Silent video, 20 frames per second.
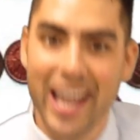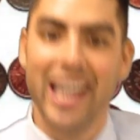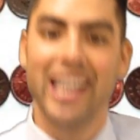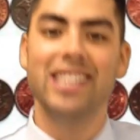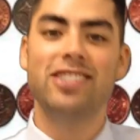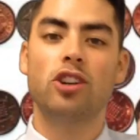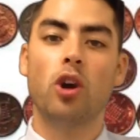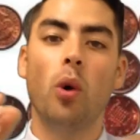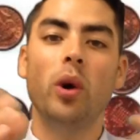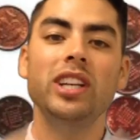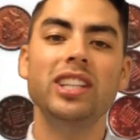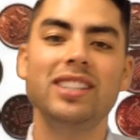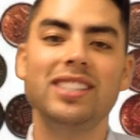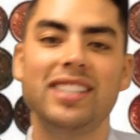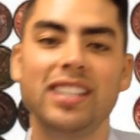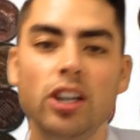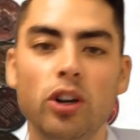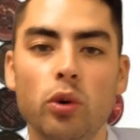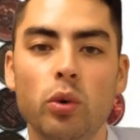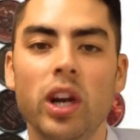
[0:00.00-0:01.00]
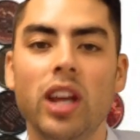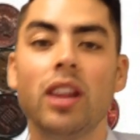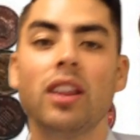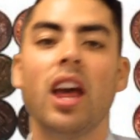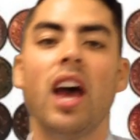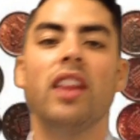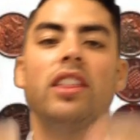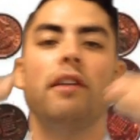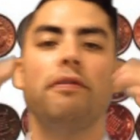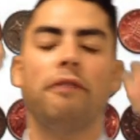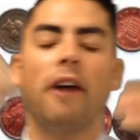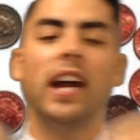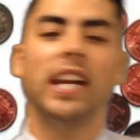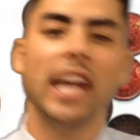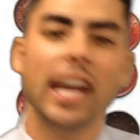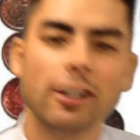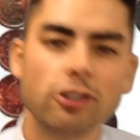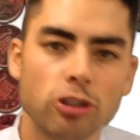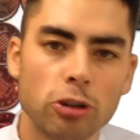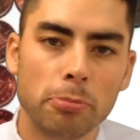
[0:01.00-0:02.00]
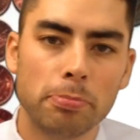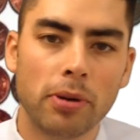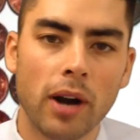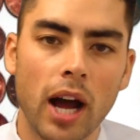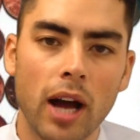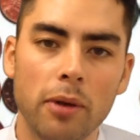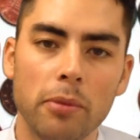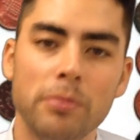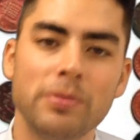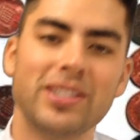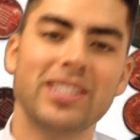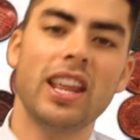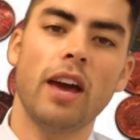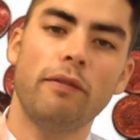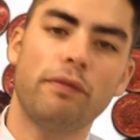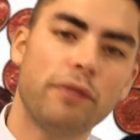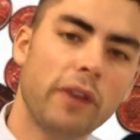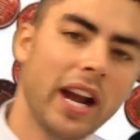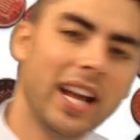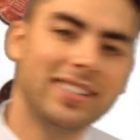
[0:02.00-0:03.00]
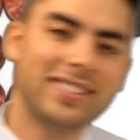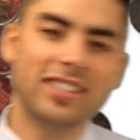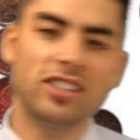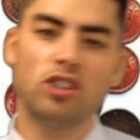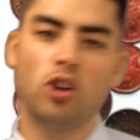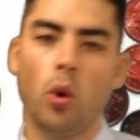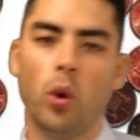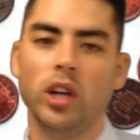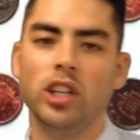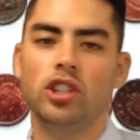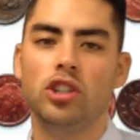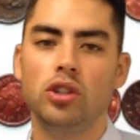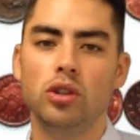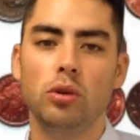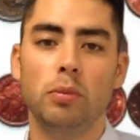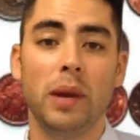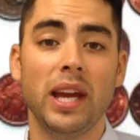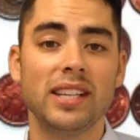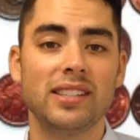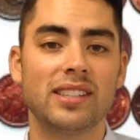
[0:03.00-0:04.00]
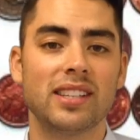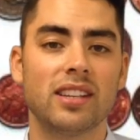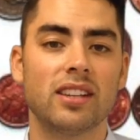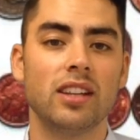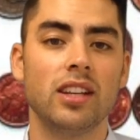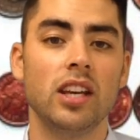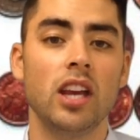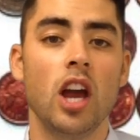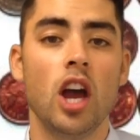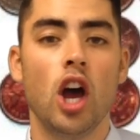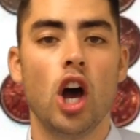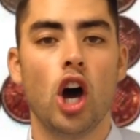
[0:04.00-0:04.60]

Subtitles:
is going to deal with the financial problems that France is going to basically